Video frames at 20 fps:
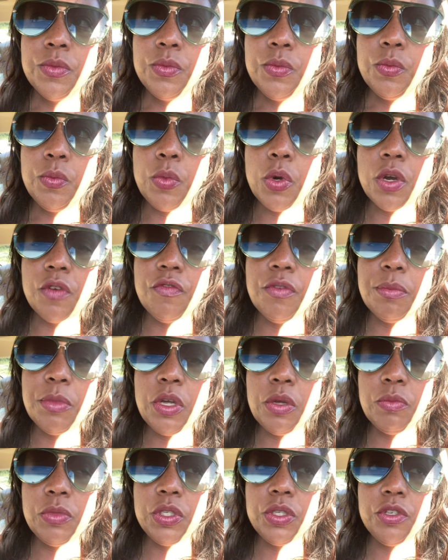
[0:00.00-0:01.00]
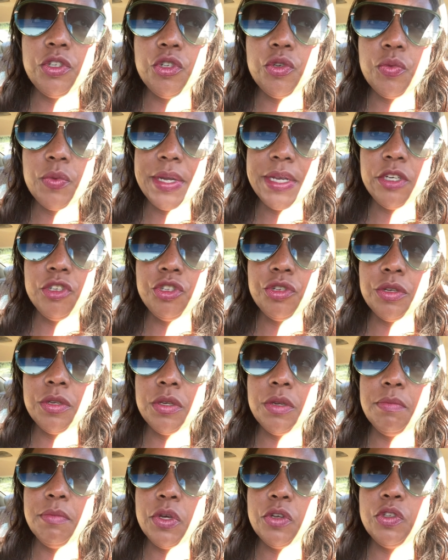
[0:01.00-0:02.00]
work from home
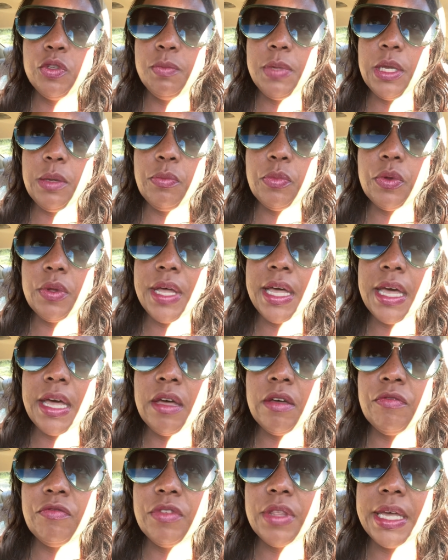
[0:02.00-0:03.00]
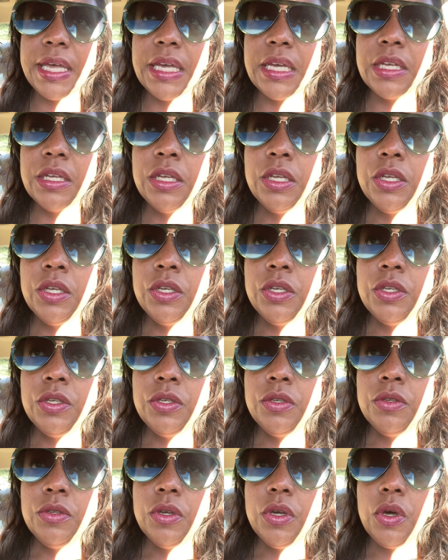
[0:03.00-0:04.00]
situation. Most people have like
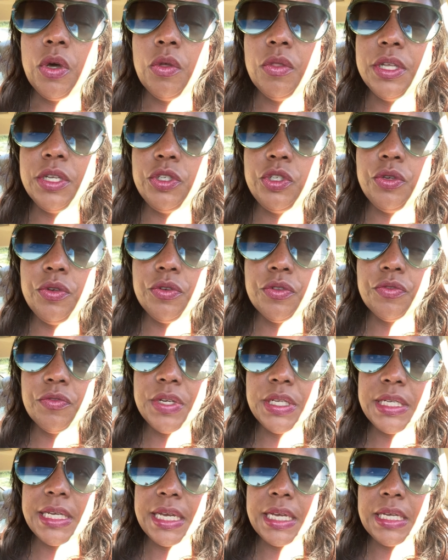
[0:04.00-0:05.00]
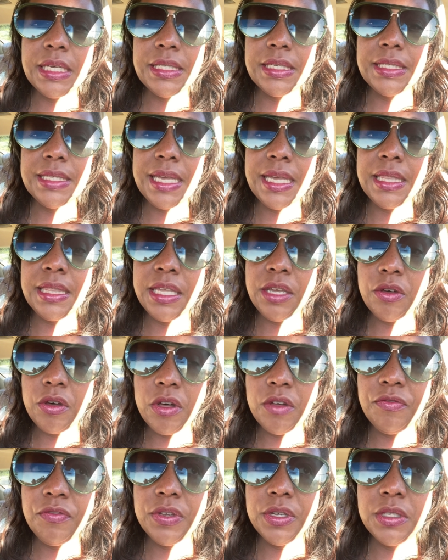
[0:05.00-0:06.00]
only 2 to 3 days in the
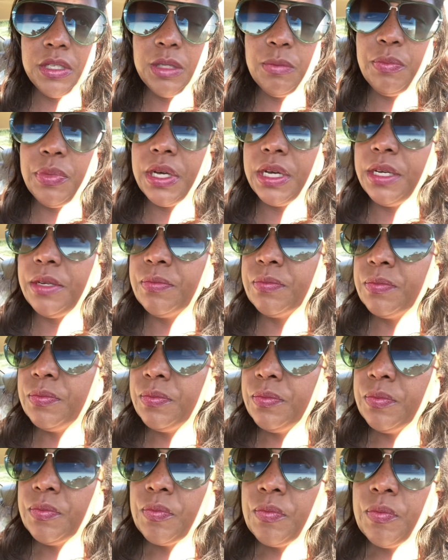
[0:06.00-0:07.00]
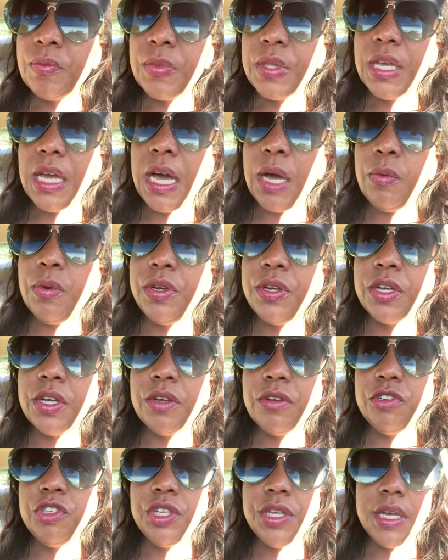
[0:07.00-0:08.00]
office, but I would
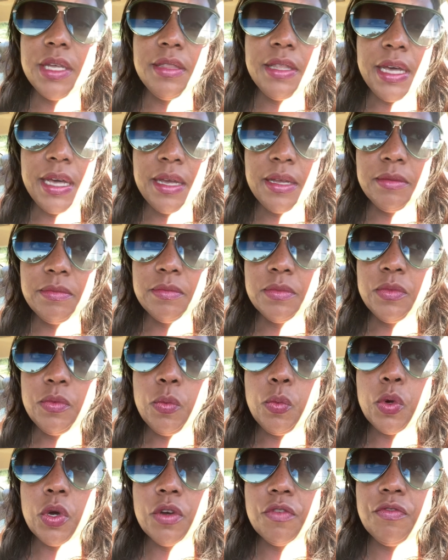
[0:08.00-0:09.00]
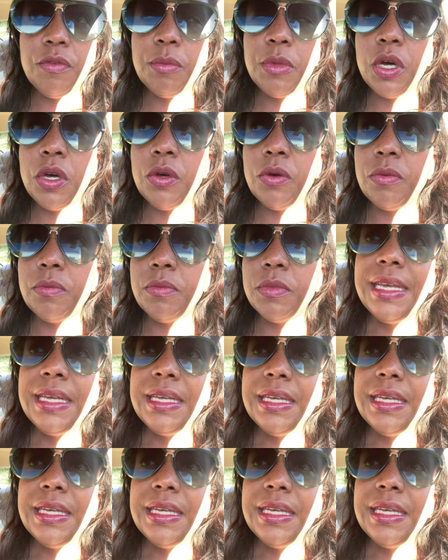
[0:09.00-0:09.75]
negotiate that. Work from home.